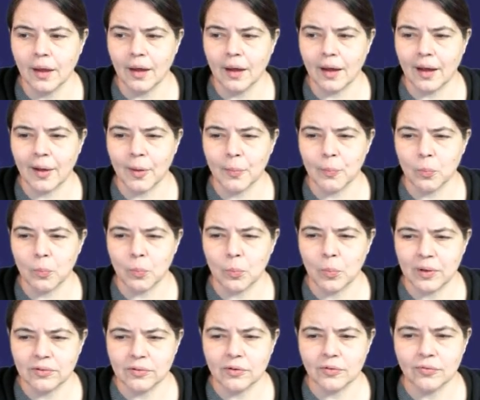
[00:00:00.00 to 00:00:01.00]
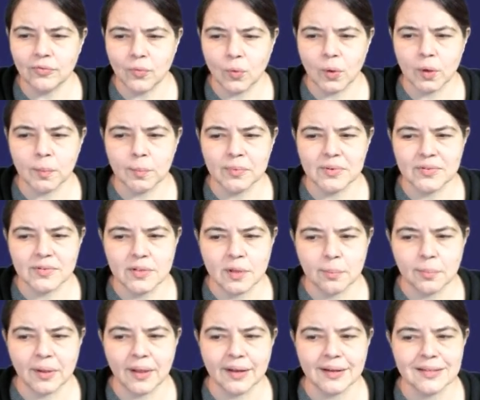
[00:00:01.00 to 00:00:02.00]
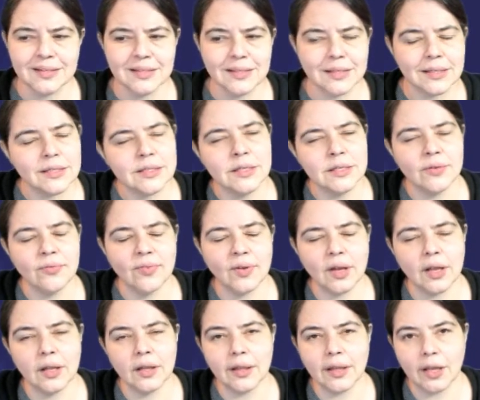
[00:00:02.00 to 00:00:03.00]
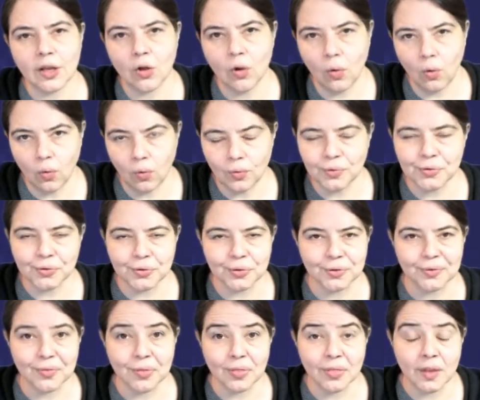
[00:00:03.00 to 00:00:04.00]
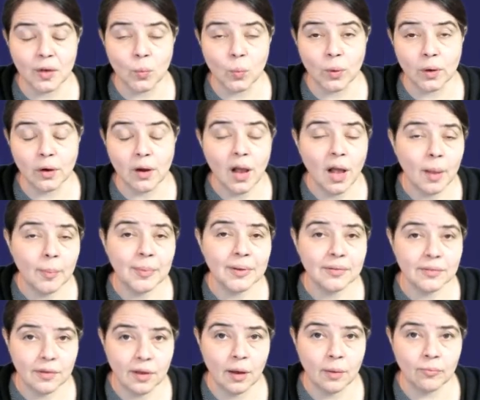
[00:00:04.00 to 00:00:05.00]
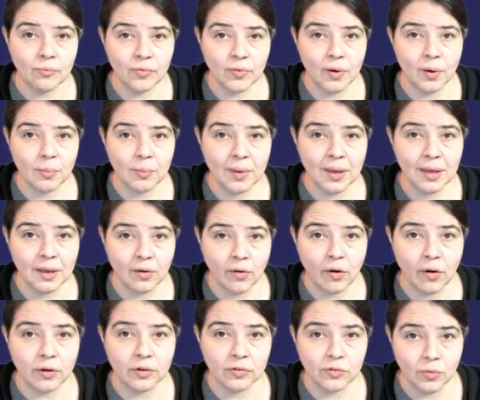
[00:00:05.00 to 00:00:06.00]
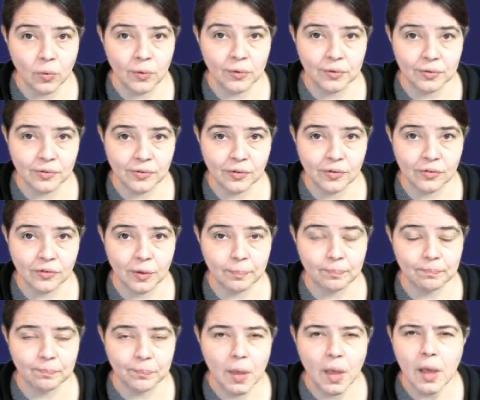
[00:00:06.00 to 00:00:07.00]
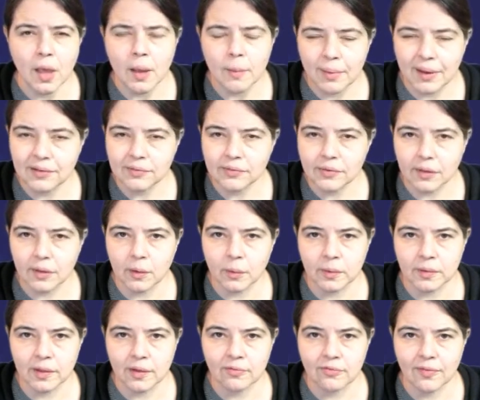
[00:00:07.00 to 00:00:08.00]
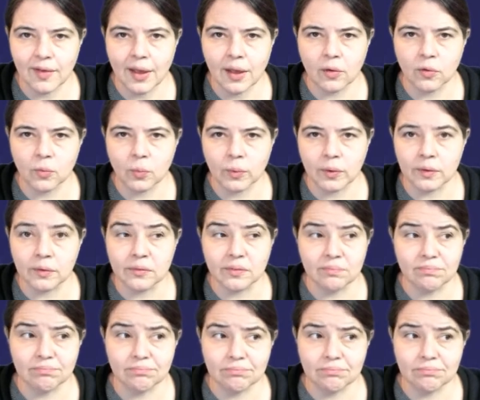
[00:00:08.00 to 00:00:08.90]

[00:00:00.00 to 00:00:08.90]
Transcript: um, must have formed someplace significantly colder than where comets come from in our solar system. Basically, what they found was